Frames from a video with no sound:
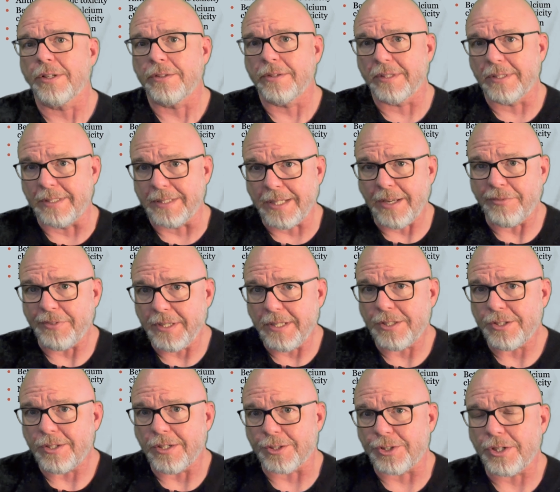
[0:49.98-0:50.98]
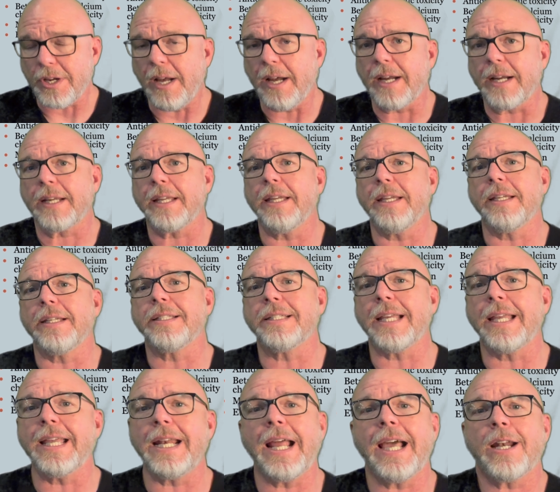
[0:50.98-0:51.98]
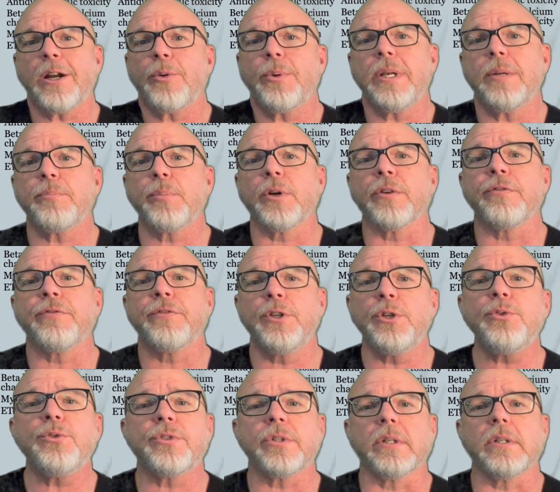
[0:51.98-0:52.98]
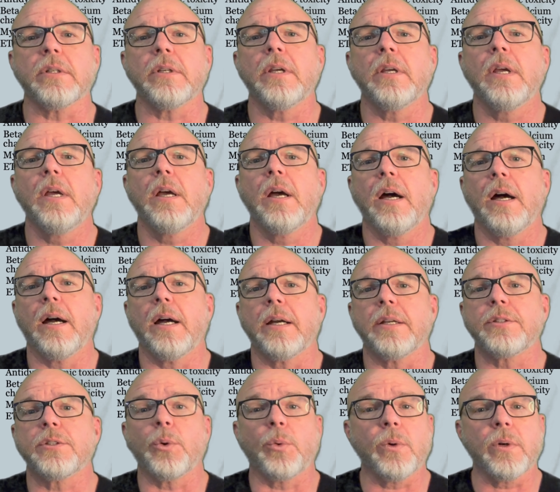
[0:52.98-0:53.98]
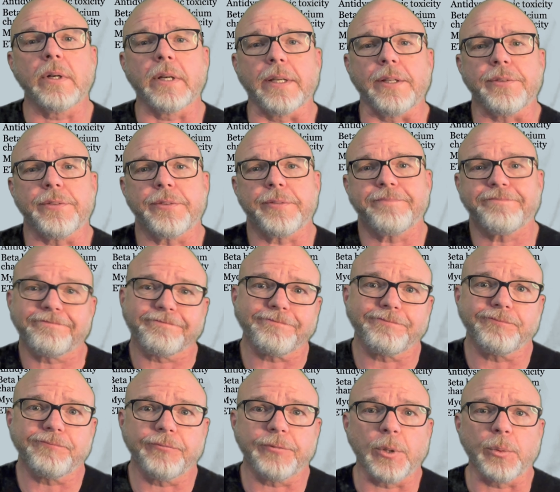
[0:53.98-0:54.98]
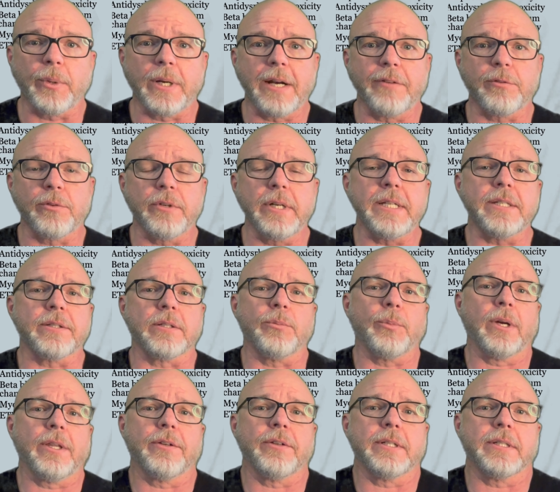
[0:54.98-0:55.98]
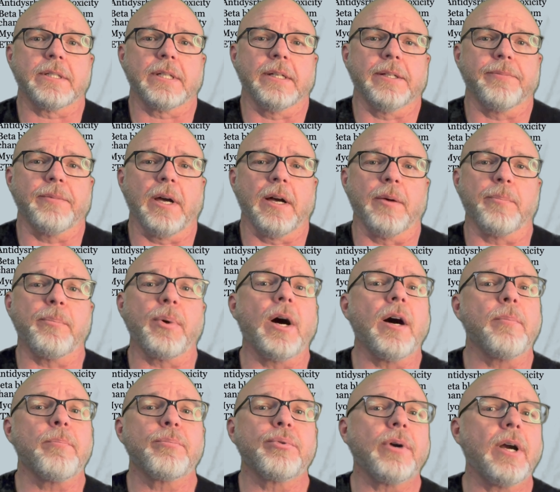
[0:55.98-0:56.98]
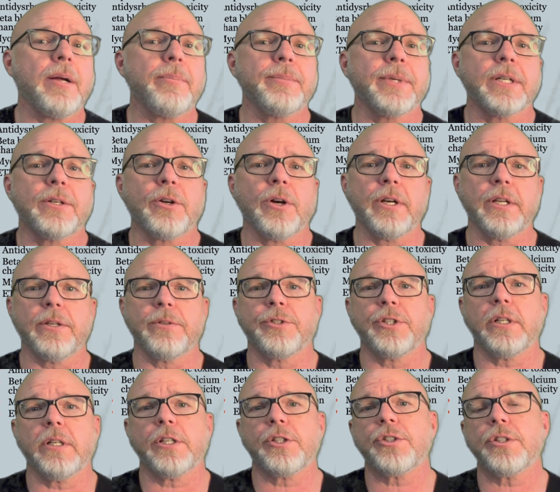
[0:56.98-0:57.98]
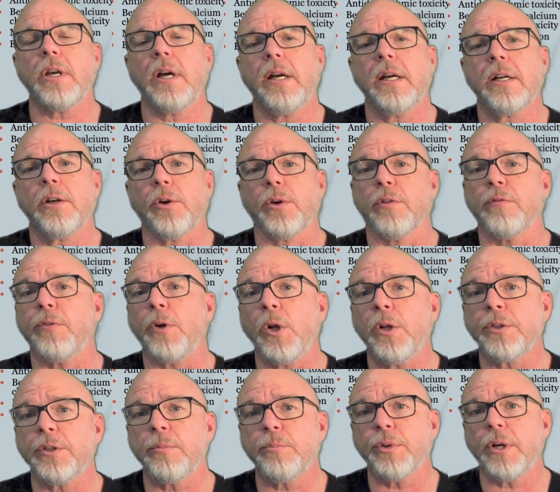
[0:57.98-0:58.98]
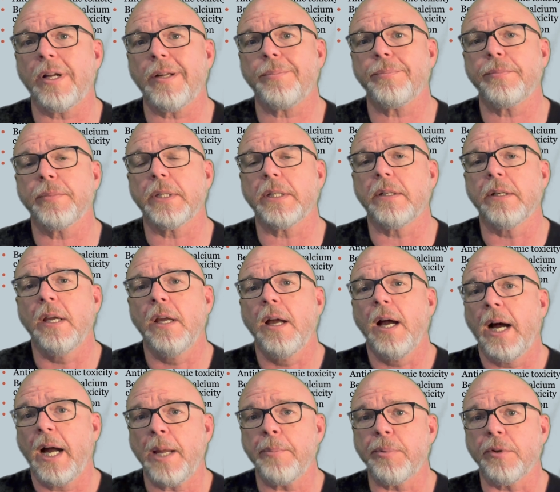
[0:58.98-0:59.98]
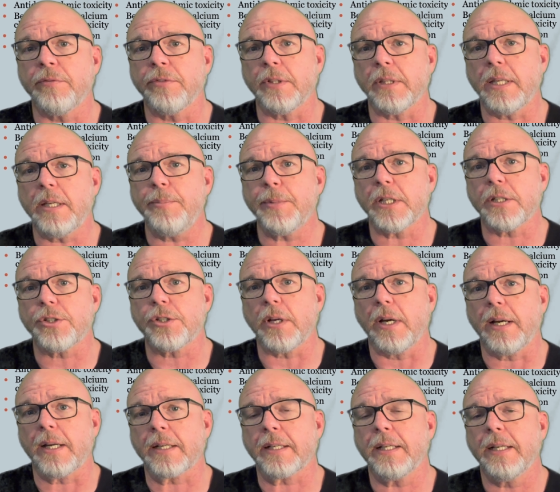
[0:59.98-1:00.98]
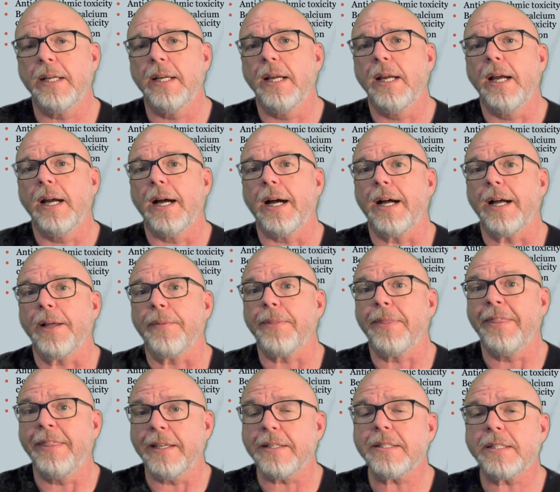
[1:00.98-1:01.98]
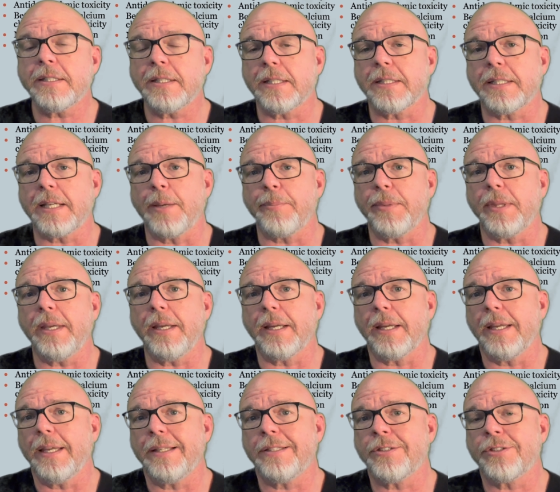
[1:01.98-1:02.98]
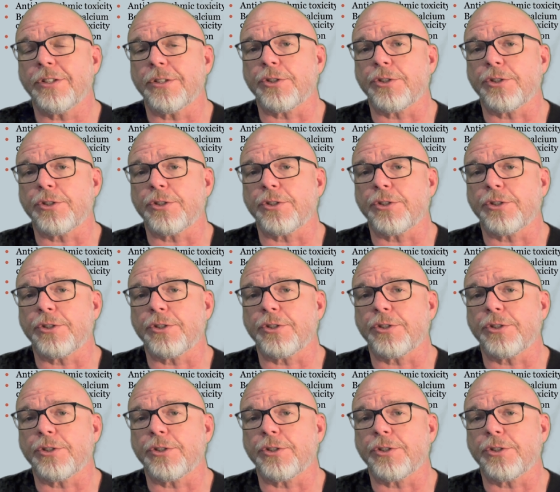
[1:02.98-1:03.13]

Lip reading: The definition of shock is inadequate perfusion to organs. For whatever reason, whether it's a pump problem in cardiogenic shock or a volume problem in hypovolemic shock, this is the same thing, it's just